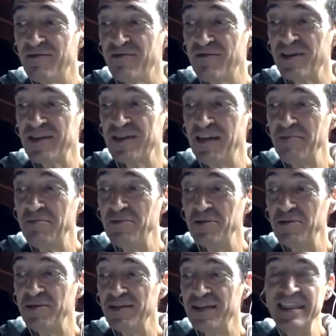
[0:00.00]
for
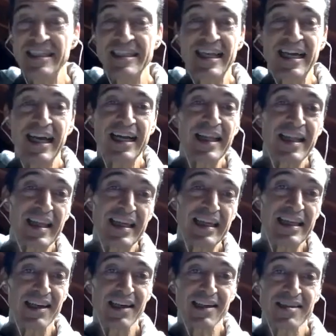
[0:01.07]
example, eating healthy
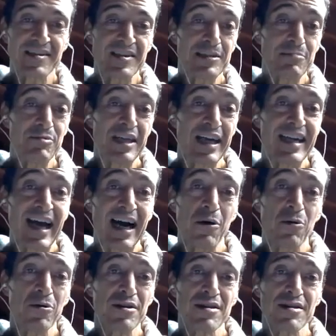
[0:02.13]
and sleeping 8
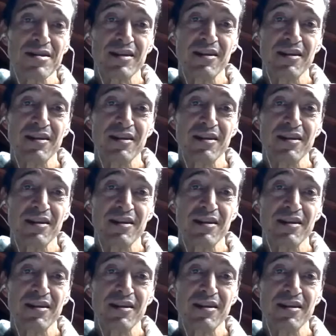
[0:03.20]
hours.